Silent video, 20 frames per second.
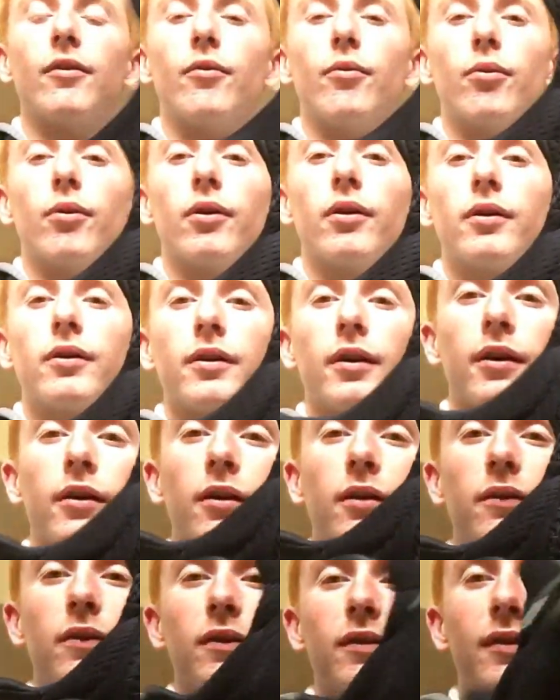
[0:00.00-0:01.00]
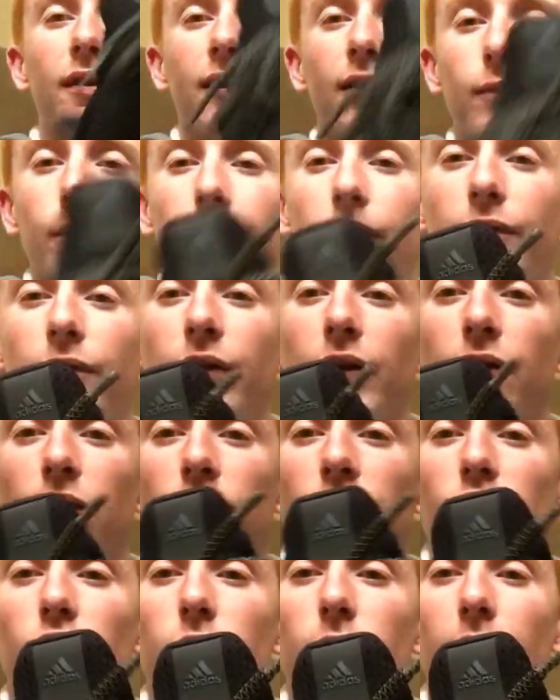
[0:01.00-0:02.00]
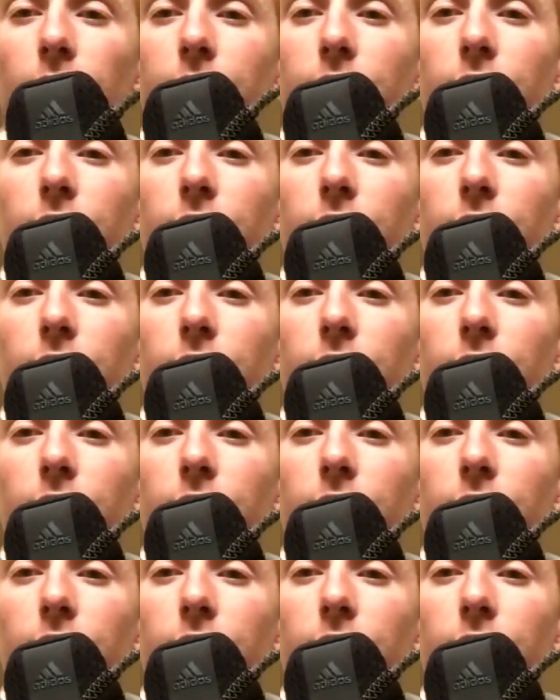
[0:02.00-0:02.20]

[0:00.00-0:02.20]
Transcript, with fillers: work. I love these things. My favorite shoe by